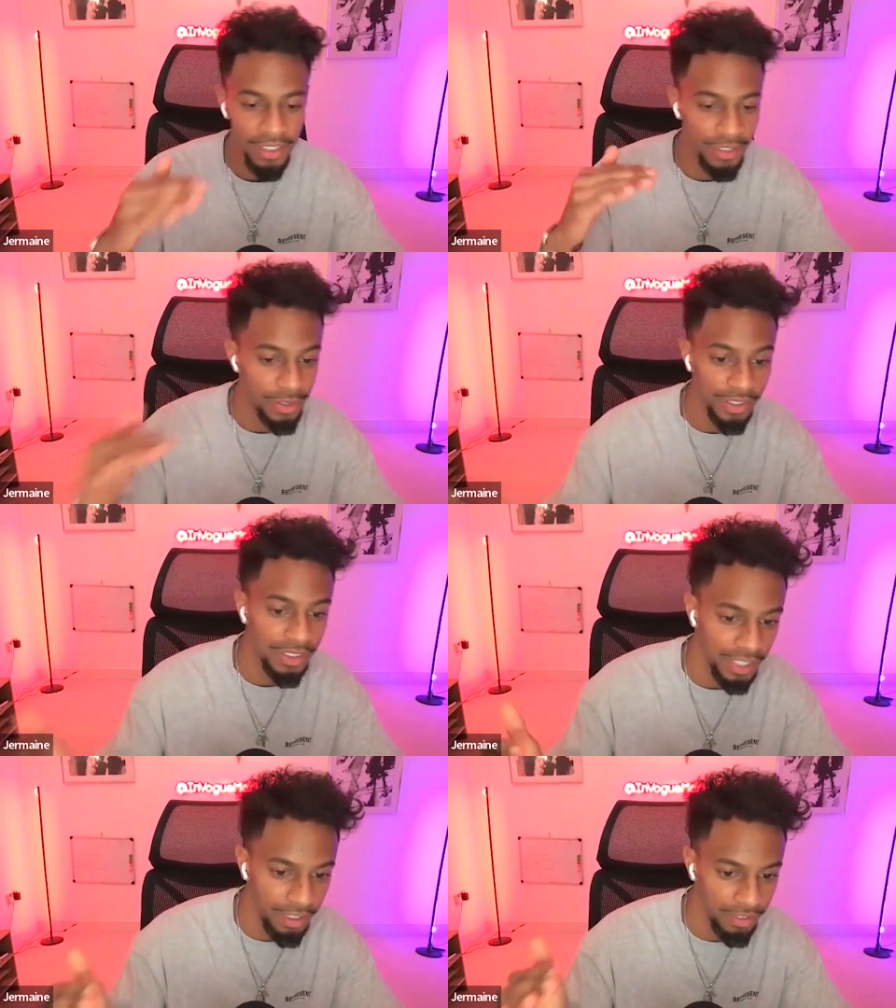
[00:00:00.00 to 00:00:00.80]
you can
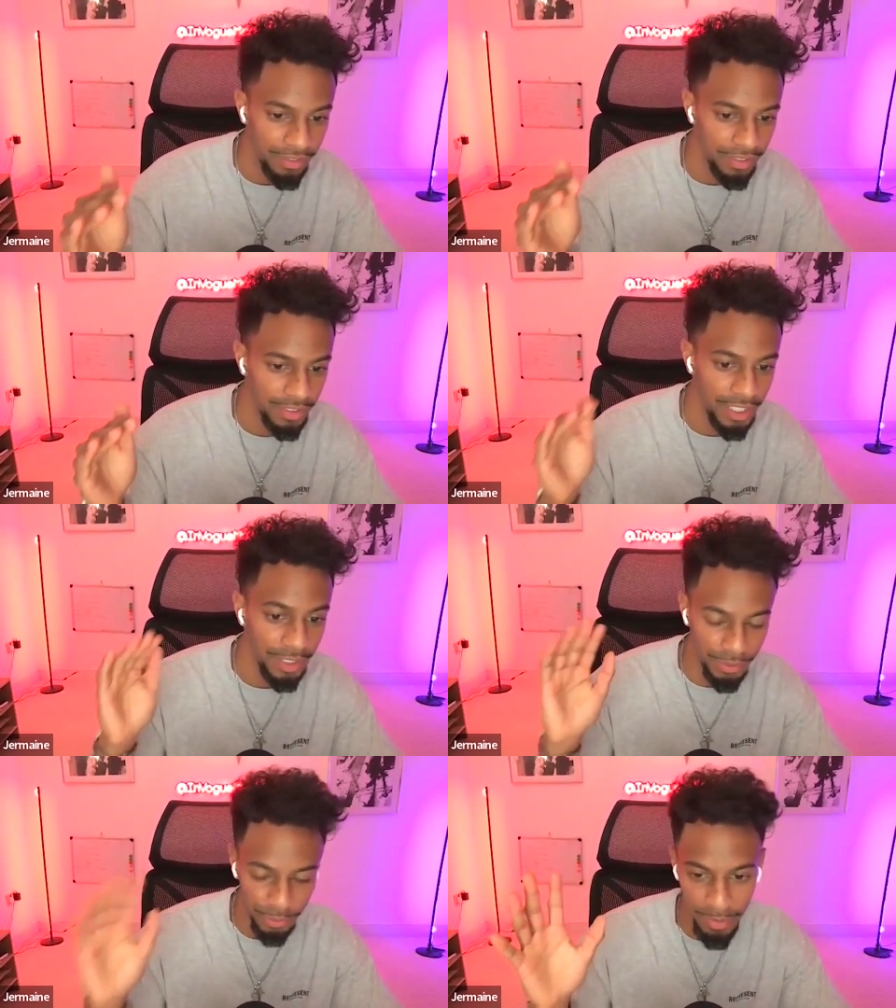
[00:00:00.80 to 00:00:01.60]
see if
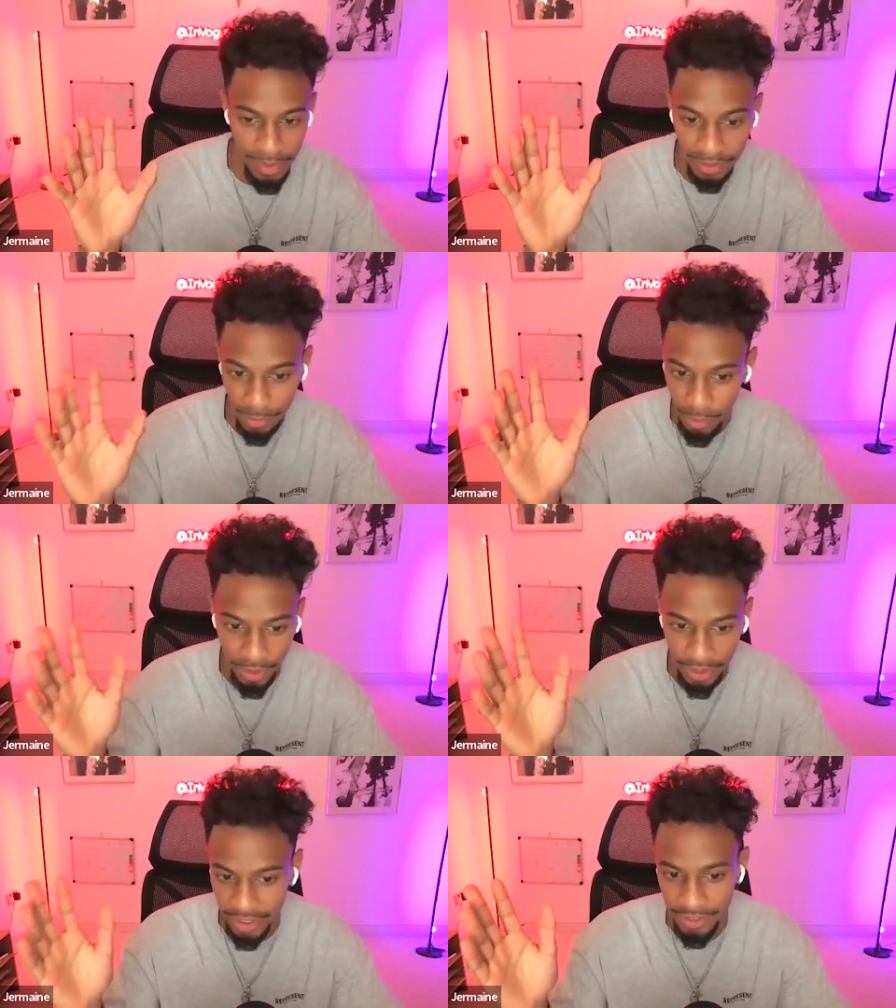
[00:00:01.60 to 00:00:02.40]
Instagram isn't
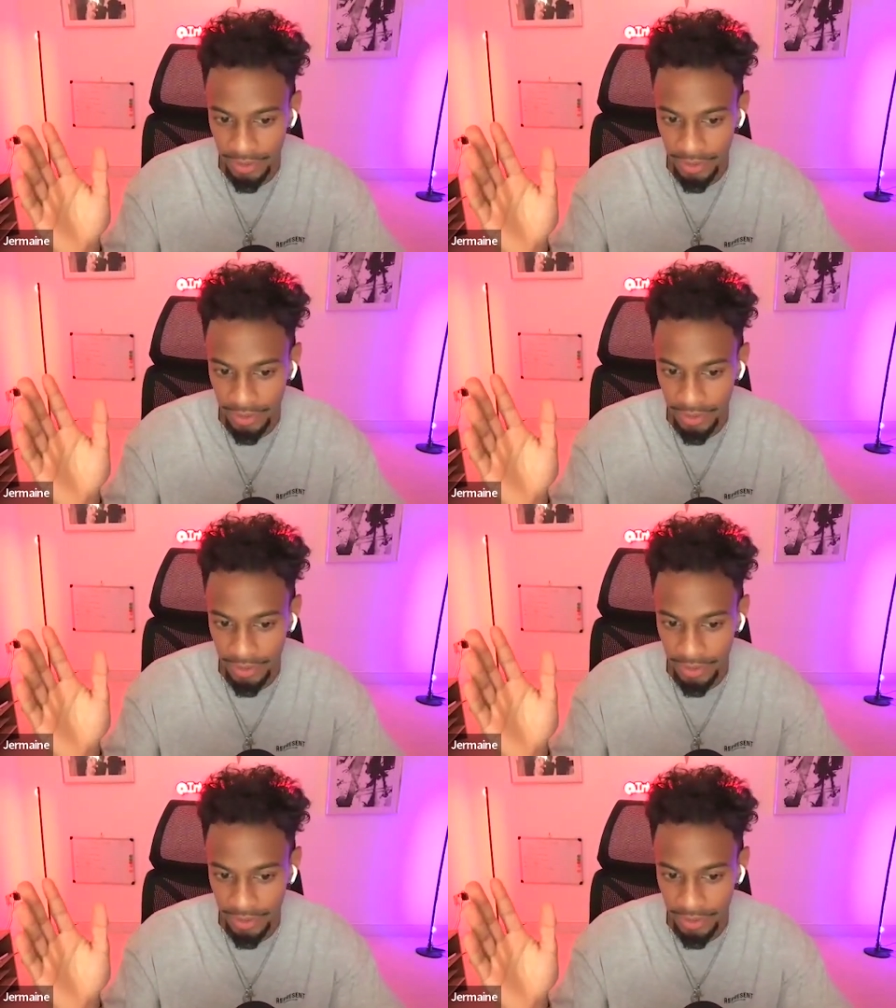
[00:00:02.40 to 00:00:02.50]
working.